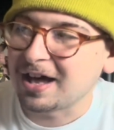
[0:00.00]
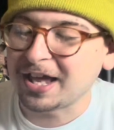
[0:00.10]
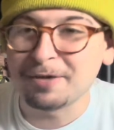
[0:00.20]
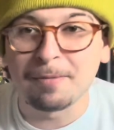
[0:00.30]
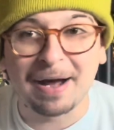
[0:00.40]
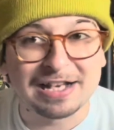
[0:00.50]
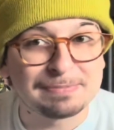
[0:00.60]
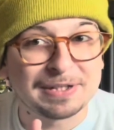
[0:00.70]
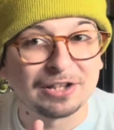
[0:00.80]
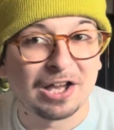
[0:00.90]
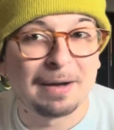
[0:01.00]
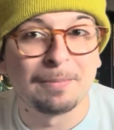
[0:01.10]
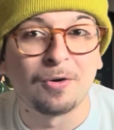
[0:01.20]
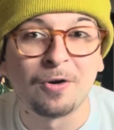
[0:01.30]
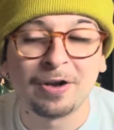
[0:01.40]
He reminds me a lot
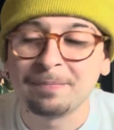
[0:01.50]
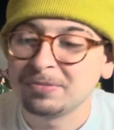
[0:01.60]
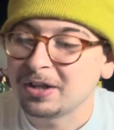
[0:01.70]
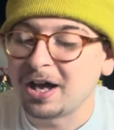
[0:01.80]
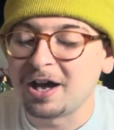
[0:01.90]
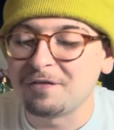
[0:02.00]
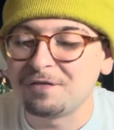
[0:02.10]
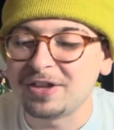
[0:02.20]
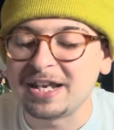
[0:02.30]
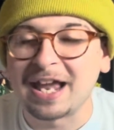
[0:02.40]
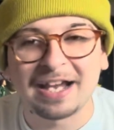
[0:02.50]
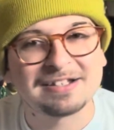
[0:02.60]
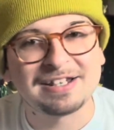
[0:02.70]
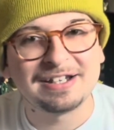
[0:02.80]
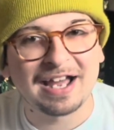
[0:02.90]
more of the
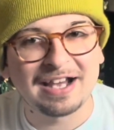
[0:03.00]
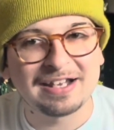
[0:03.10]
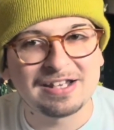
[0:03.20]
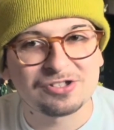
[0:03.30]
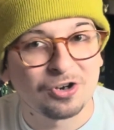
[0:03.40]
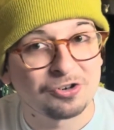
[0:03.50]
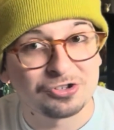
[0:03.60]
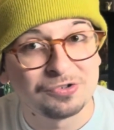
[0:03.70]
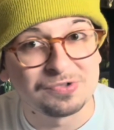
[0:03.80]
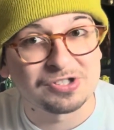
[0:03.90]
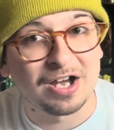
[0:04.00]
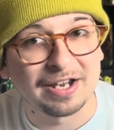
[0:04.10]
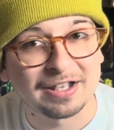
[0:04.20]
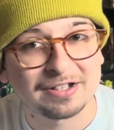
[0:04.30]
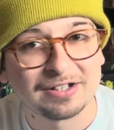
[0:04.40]
1990s cartoon
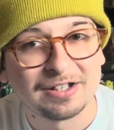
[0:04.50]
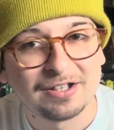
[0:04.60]
Sonic,